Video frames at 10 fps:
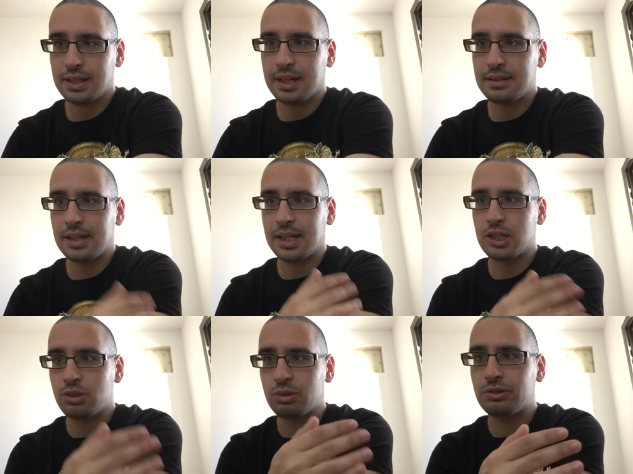can
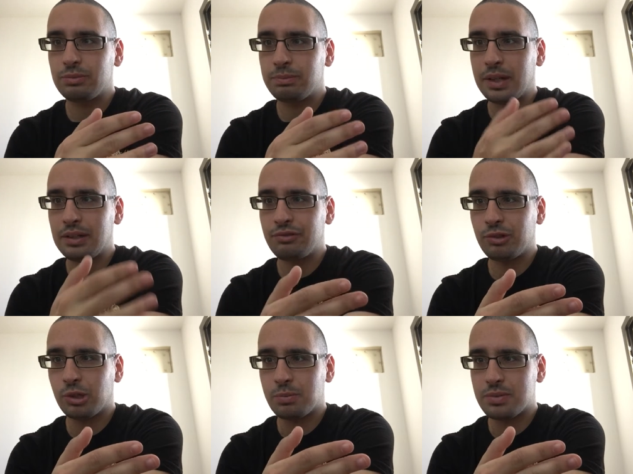take two main
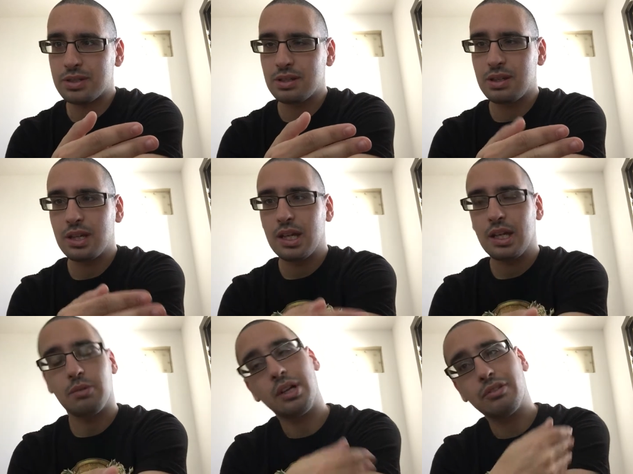forms.
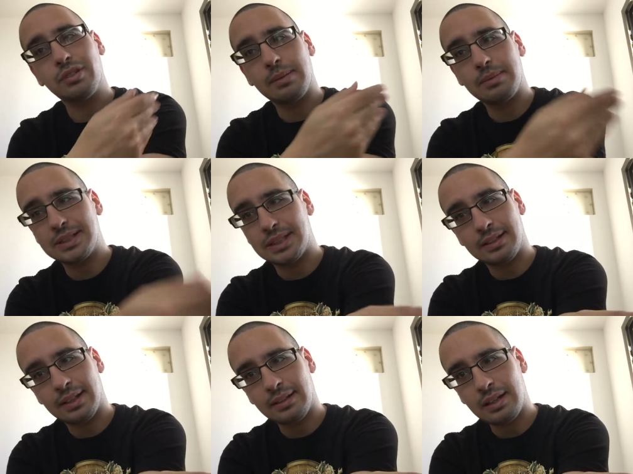One of them is
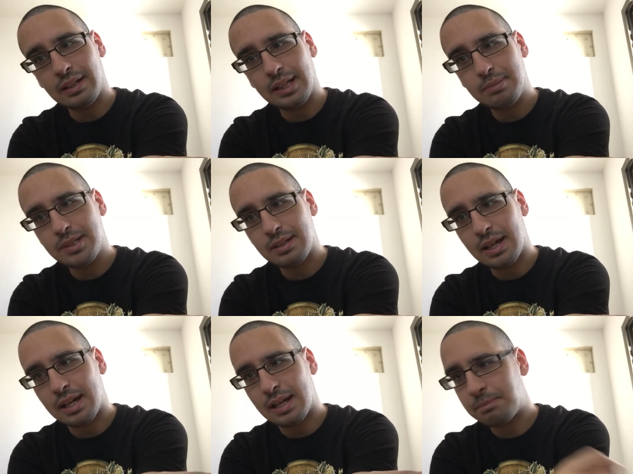internal debt,
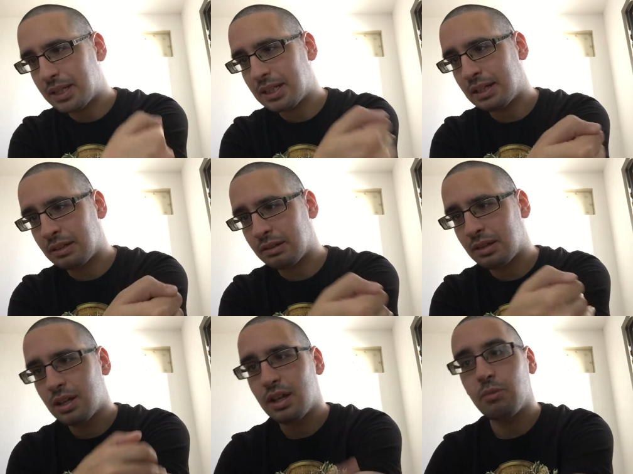uh, meaning
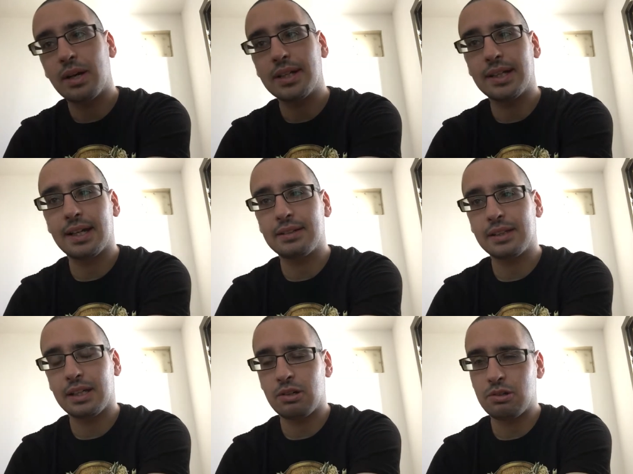what the
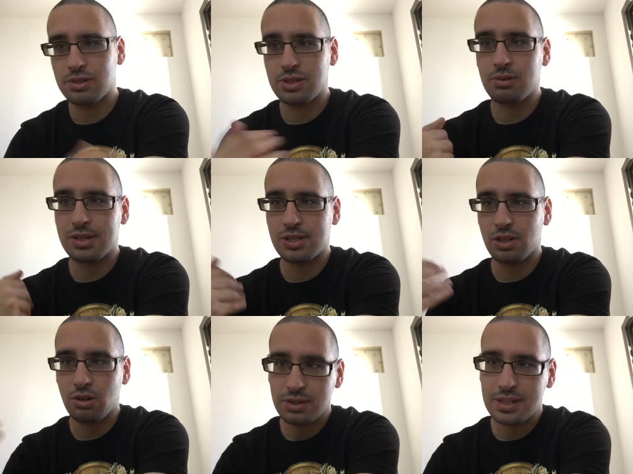country owes to its
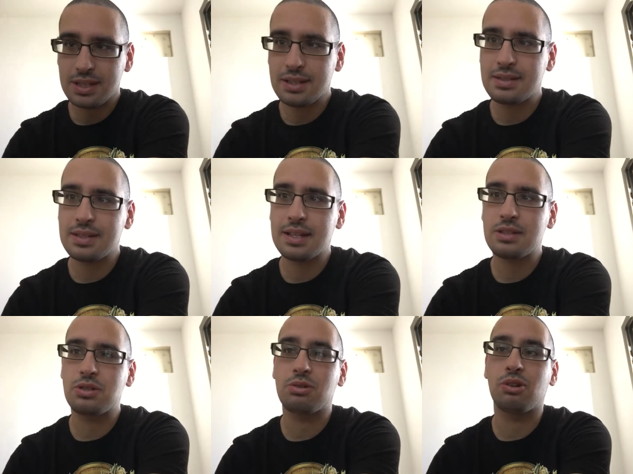own
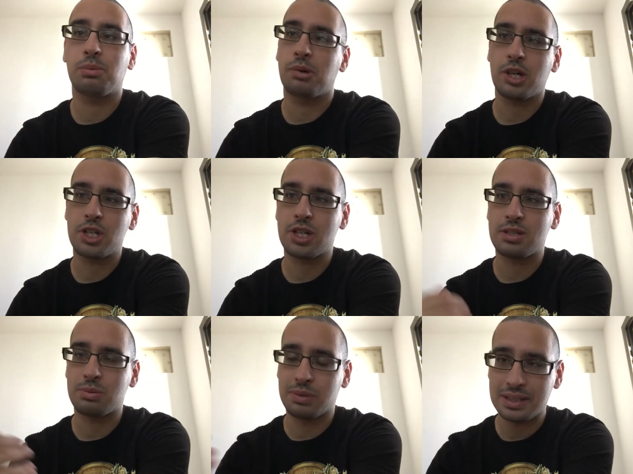citizens, to
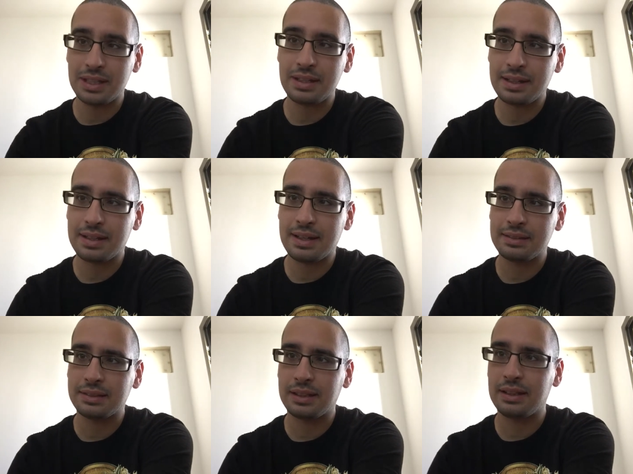corporations within the
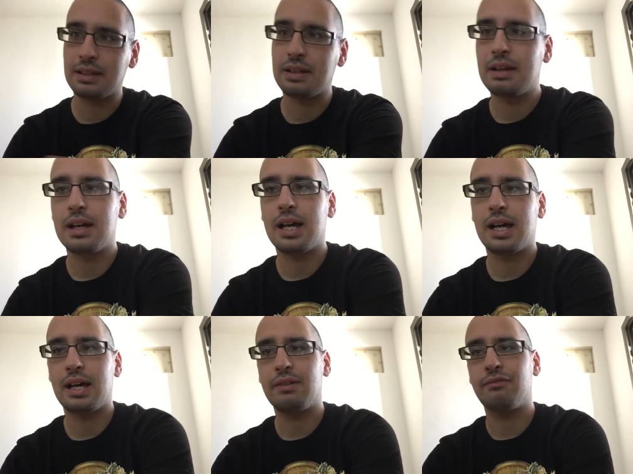country,
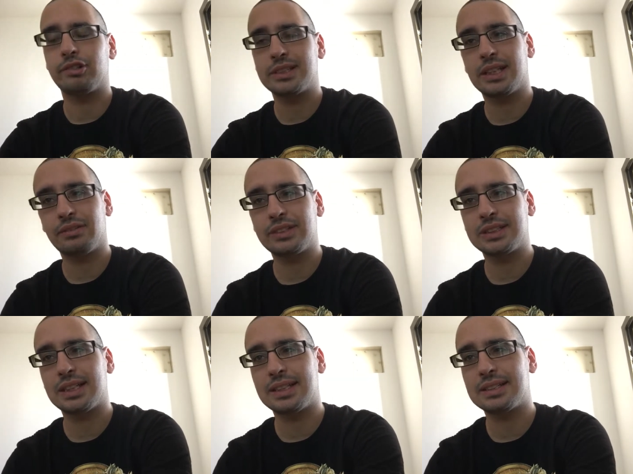um, for
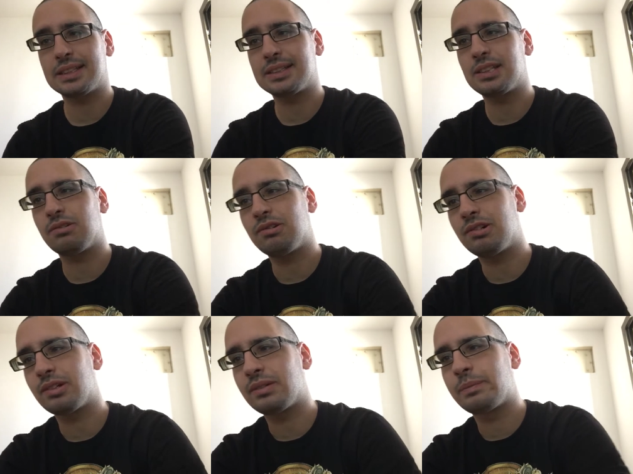services and so
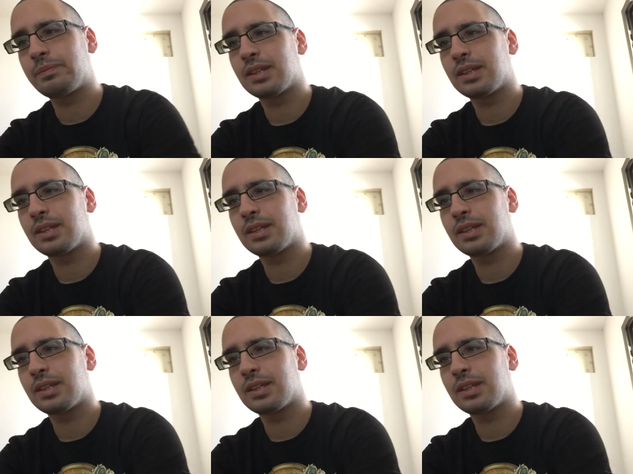on